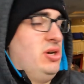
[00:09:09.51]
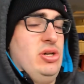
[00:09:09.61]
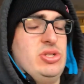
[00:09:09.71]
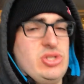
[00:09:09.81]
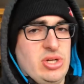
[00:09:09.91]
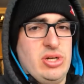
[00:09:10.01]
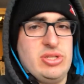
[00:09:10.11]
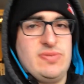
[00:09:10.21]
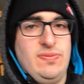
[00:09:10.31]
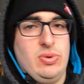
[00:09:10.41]
on
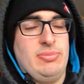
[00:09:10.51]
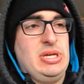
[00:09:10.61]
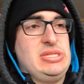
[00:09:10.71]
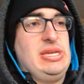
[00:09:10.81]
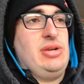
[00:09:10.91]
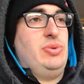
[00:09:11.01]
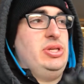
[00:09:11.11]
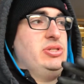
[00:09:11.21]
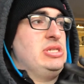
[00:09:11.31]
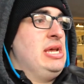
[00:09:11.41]
Sean's 4 Mustang
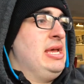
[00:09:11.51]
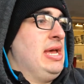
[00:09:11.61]
wheels,